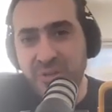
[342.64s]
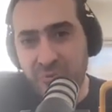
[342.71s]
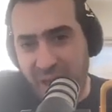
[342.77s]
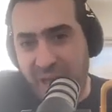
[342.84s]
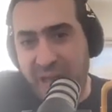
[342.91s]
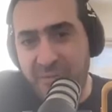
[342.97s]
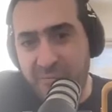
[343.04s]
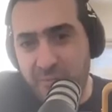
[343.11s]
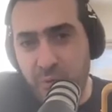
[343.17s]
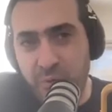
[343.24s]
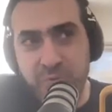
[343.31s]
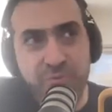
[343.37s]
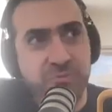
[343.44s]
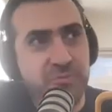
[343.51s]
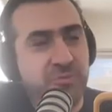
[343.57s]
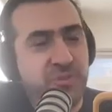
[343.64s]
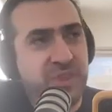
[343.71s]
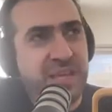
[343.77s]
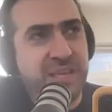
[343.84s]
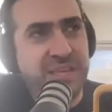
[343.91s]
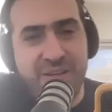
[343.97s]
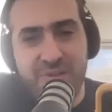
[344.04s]
I will
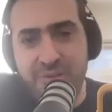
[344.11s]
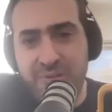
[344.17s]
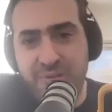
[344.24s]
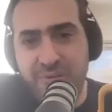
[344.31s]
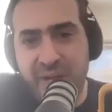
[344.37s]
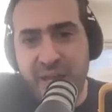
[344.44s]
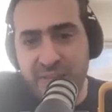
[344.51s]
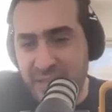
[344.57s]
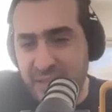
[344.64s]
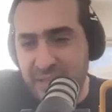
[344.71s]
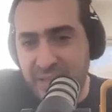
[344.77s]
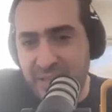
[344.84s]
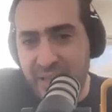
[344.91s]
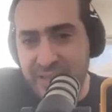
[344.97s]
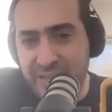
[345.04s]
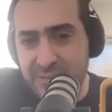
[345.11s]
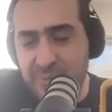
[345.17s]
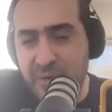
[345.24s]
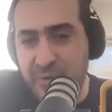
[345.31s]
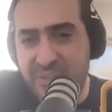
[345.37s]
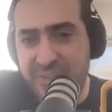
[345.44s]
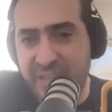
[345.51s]
think that your agenda is
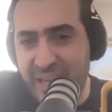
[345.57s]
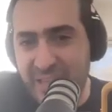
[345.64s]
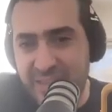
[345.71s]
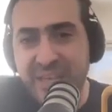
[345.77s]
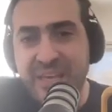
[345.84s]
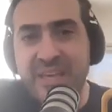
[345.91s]
very tight.